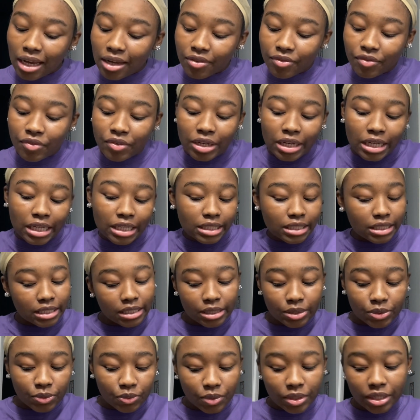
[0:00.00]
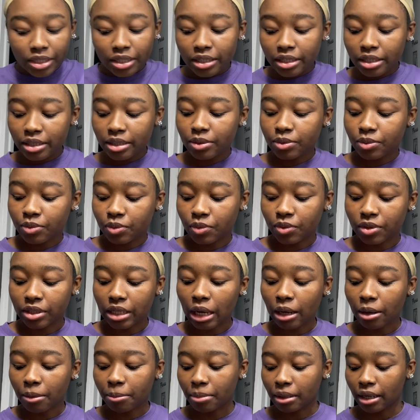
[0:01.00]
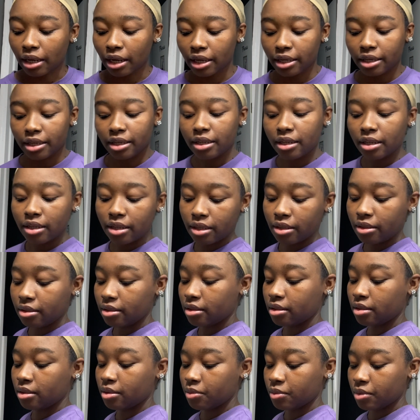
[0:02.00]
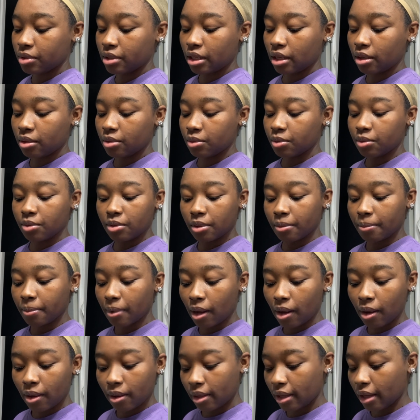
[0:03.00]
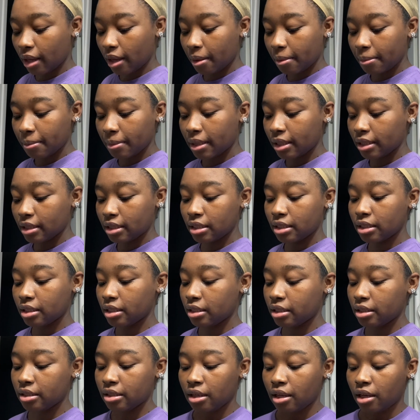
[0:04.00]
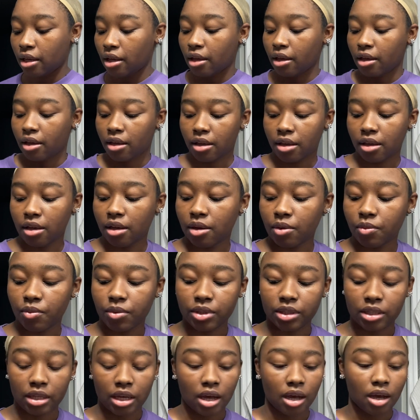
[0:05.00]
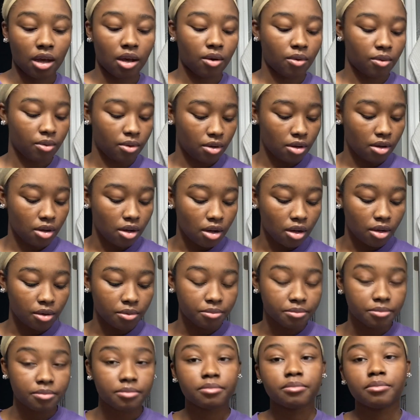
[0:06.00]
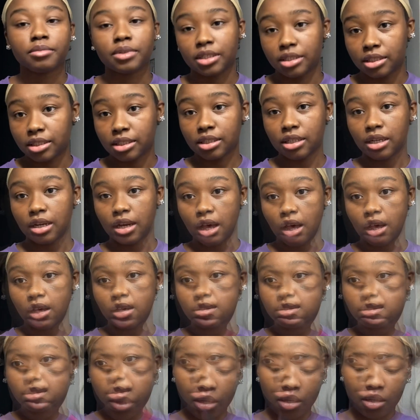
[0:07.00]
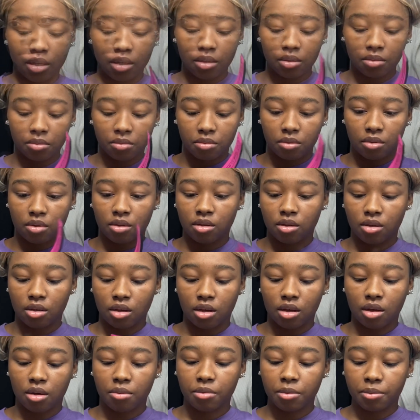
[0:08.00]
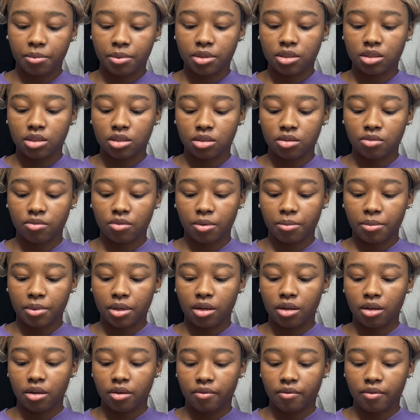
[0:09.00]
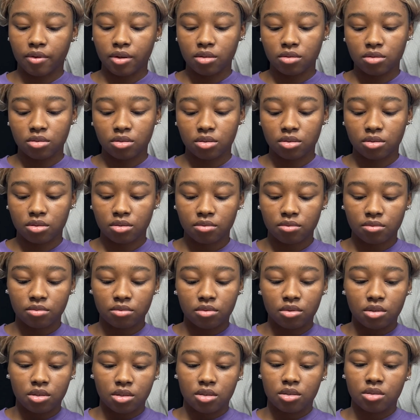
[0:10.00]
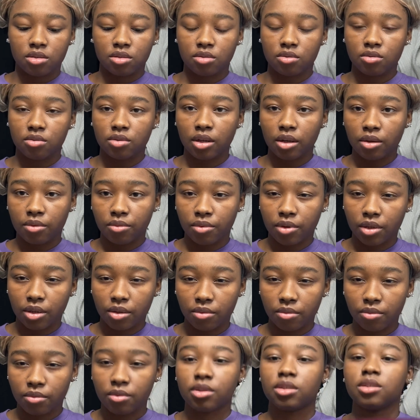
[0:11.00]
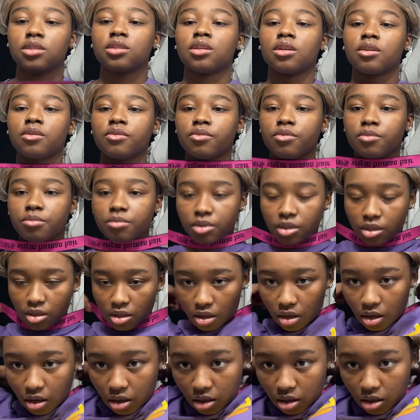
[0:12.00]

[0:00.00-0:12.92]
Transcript: finesse this wig without plucking it and without doing the ball cap method and without bleaching the knot. Then I'm gonna put this around my neck first, so that way when it's time for me to